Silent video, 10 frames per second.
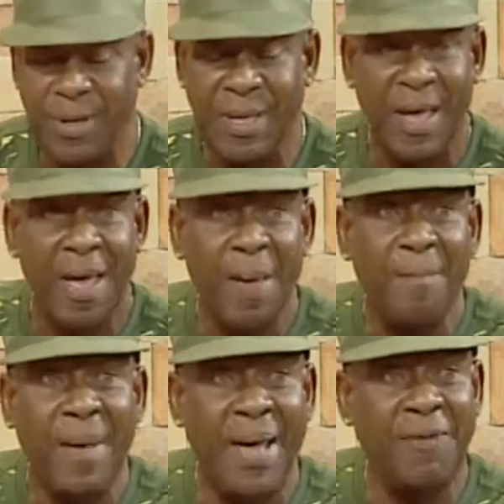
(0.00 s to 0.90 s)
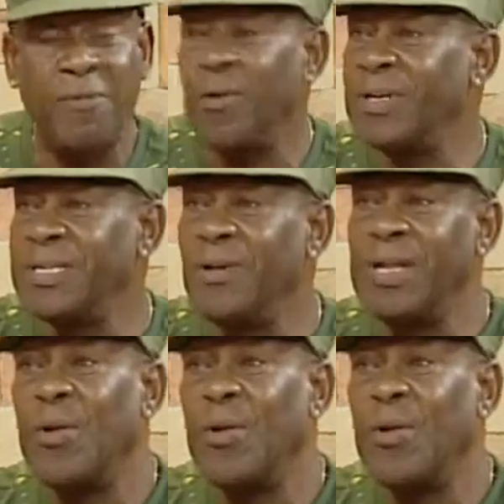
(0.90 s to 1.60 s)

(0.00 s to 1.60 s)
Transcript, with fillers: but by focusing on the